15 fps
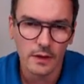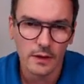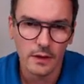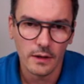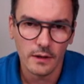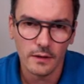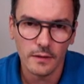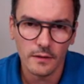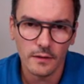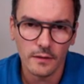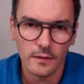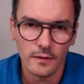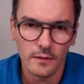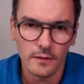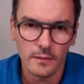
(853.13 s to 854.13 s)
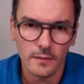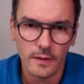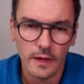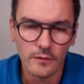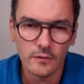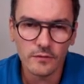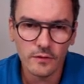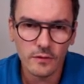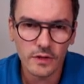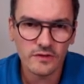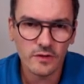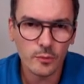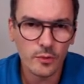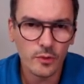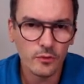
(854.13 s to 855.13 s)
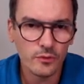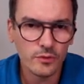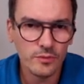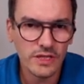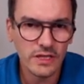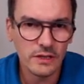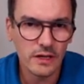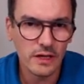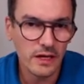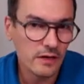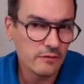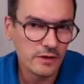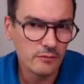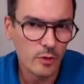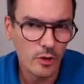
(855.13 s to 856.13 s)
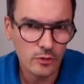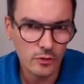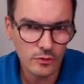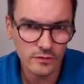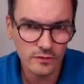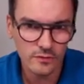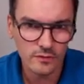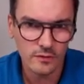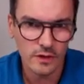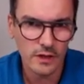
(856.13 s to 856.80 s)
Another example would be heavy workloads.